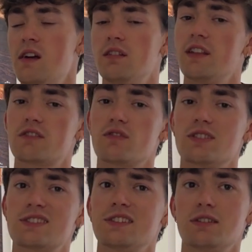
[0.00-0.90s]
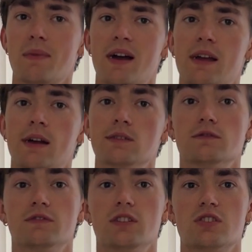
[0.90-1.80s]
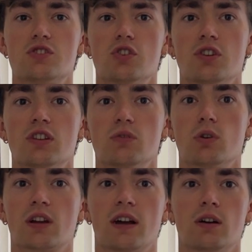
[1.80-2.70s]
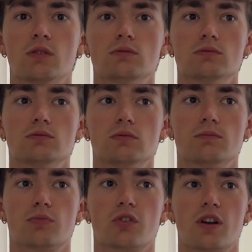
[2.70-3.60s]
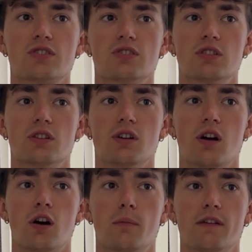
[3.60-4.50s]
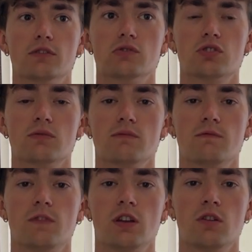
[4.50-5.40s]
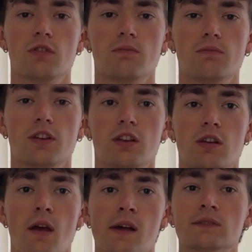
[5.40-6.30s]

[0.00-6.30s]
Thanks for listening to my fitness journey, workout, progression, um, evolution video thingy.